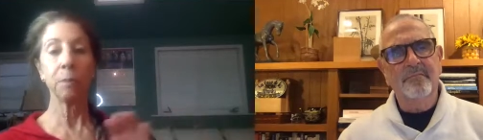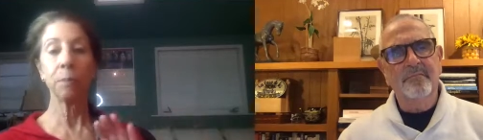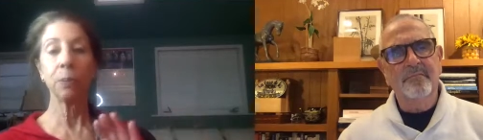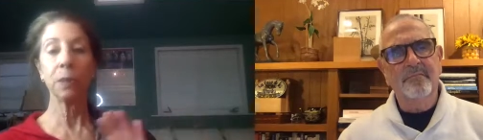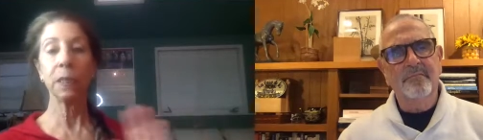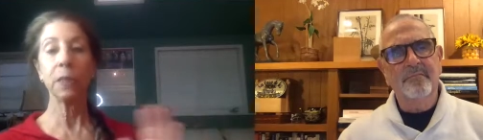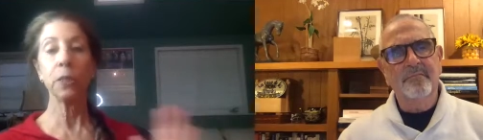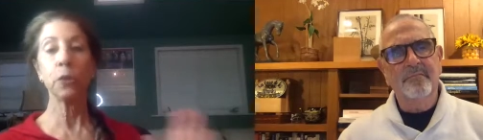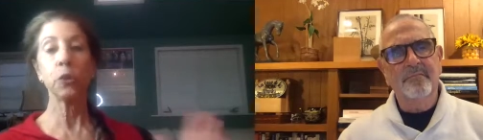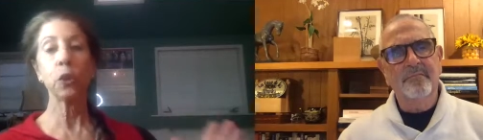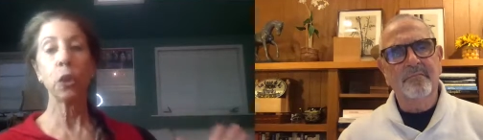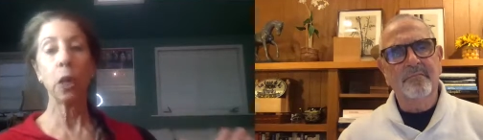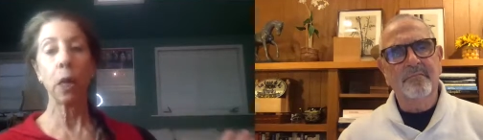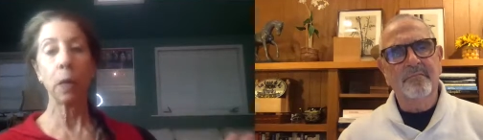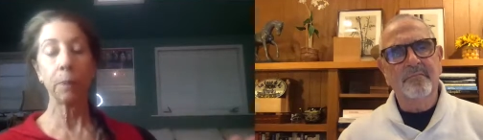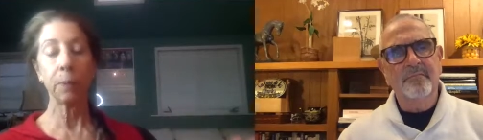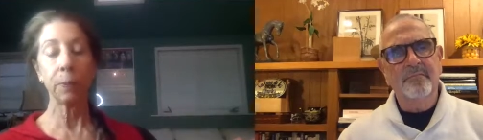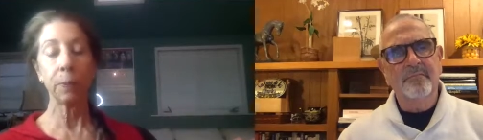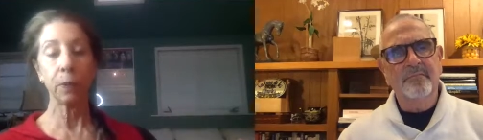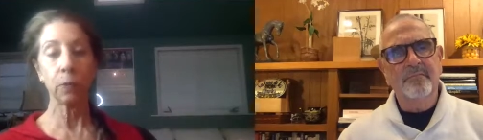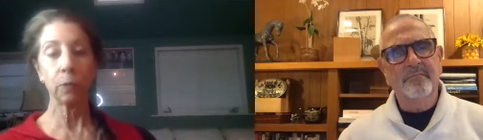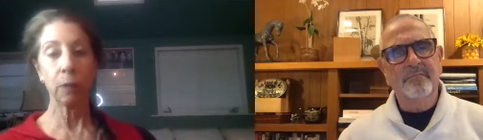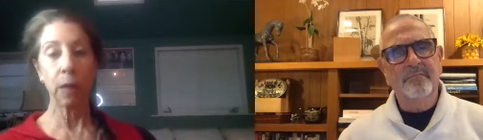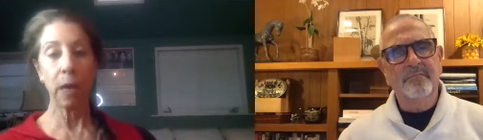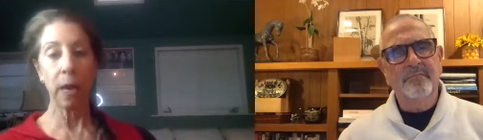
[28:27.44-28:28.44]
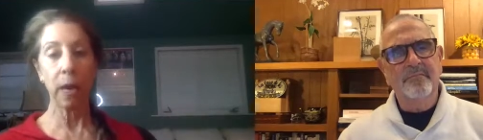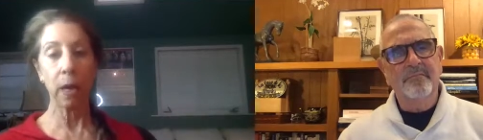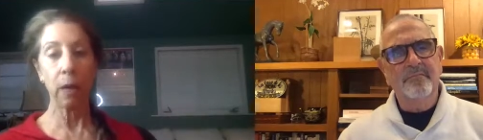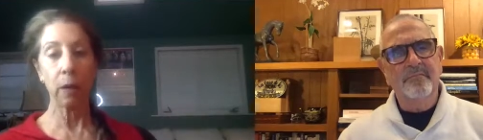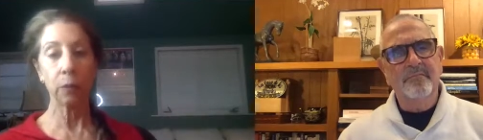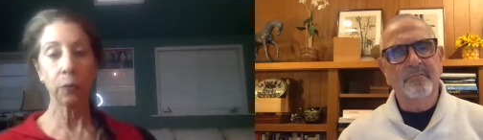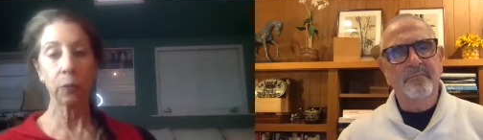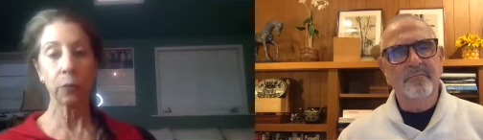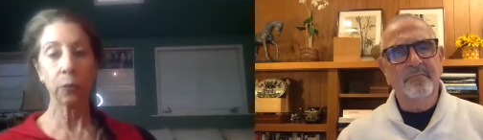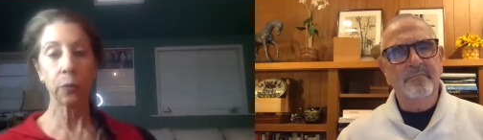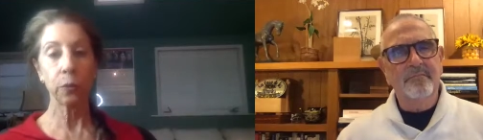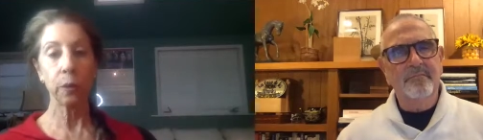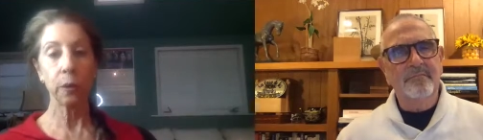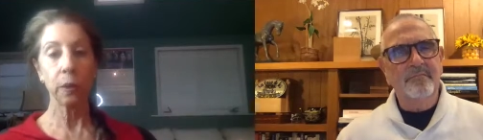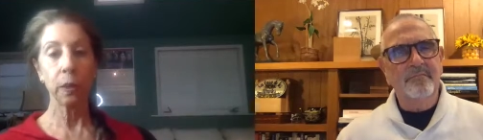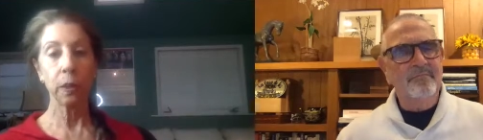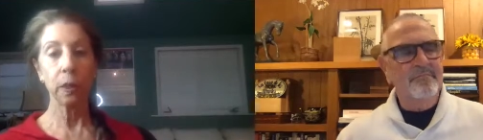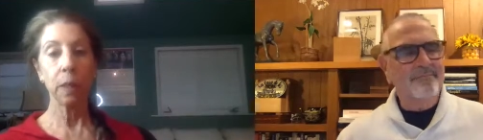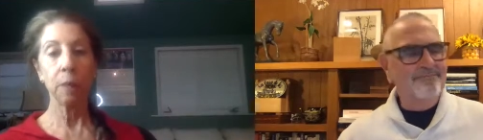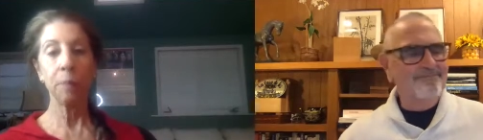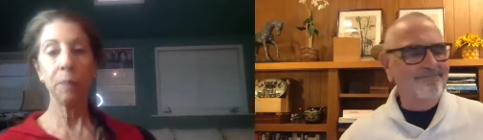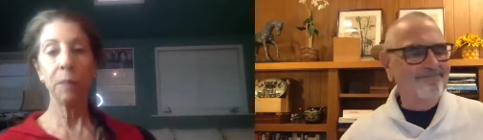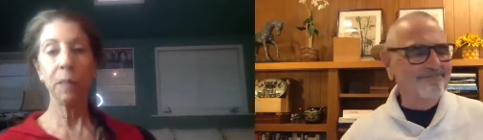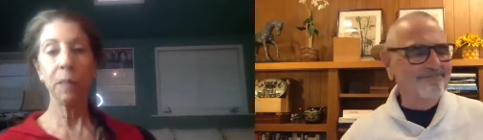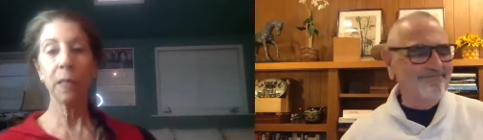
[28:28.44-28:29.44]
Speaker 1: please shop at Ralph's.
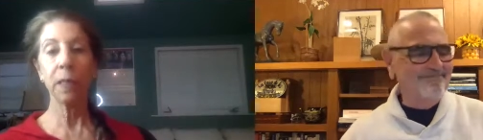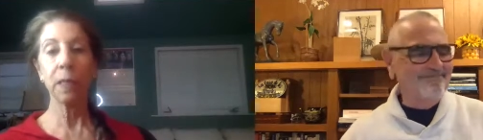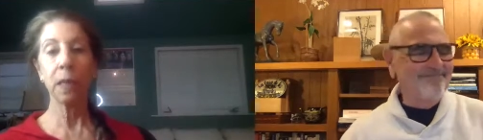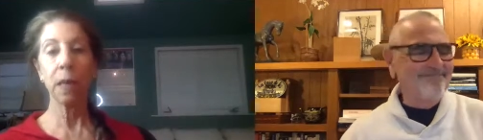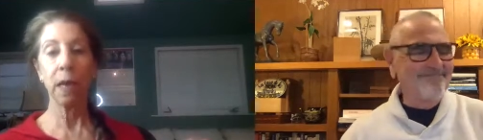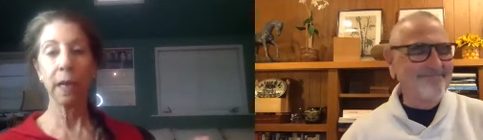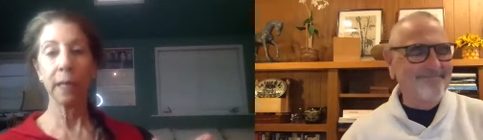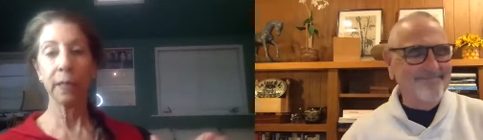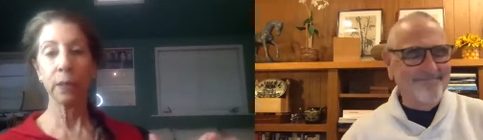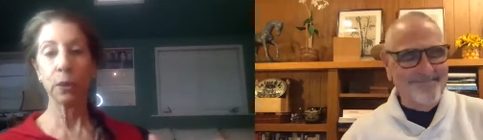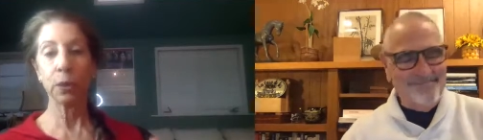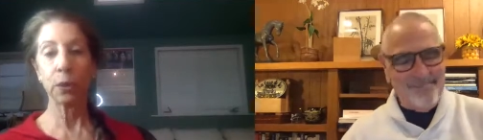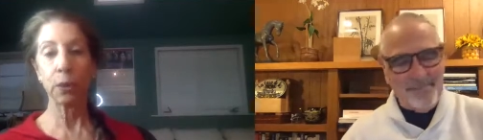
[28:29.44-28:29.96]
Be kind to